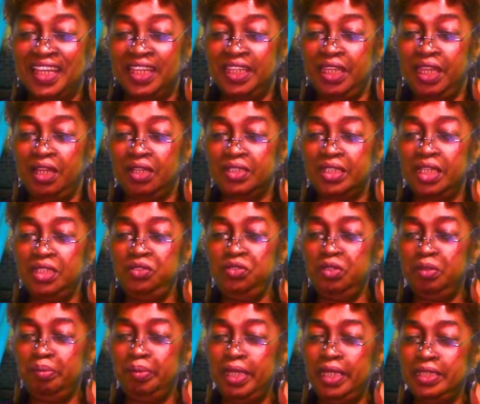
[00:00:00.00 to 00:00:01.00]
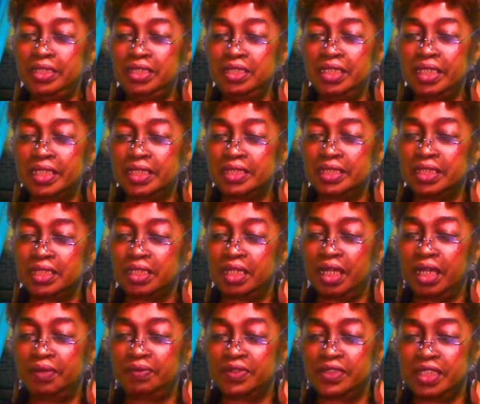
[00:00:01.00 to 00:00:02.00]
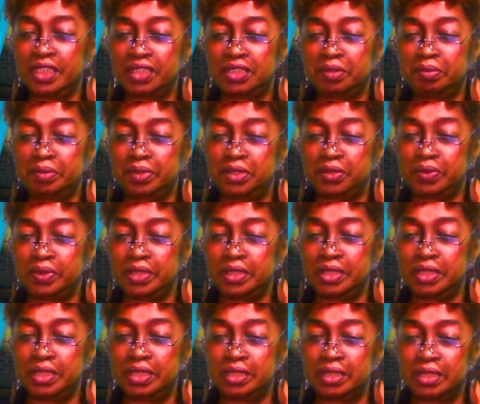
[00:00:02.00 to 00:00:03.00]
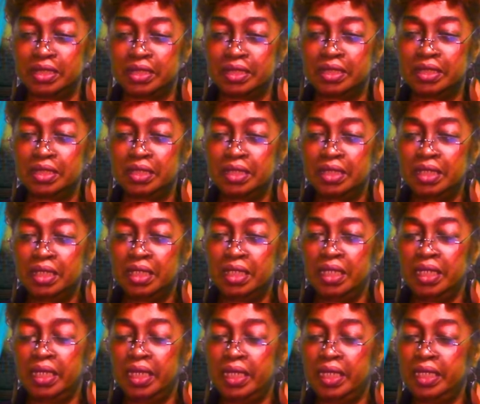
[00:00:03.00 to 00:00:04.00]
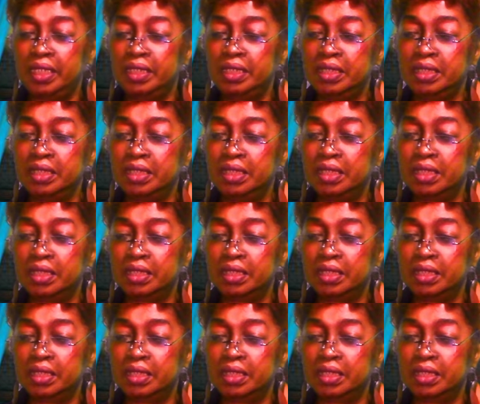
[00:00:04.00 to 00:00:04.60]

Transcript: Now, can you imagine, like I said, the conversation between Jesus and the